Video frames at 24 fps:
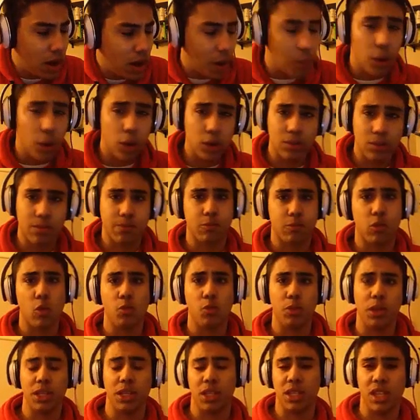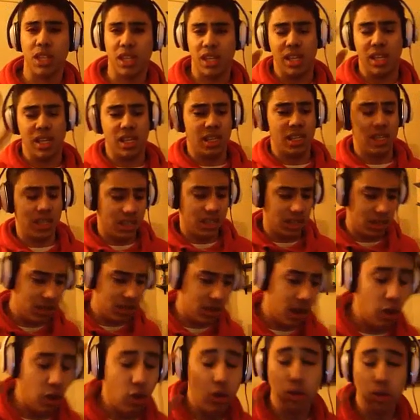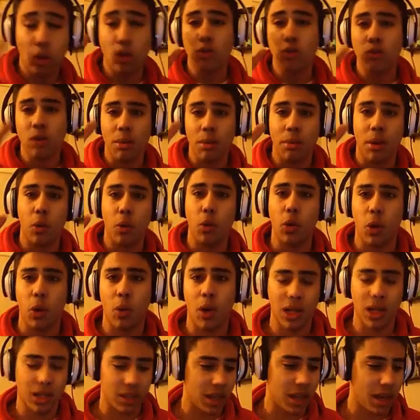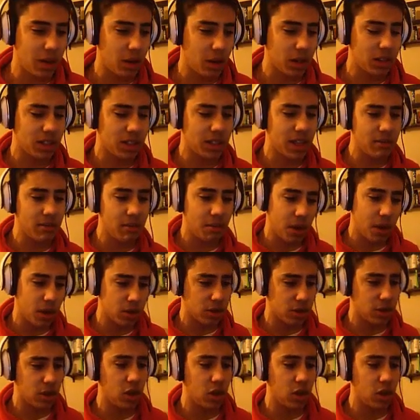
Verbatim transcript: I'm not completely. I don't remember what what's the game about.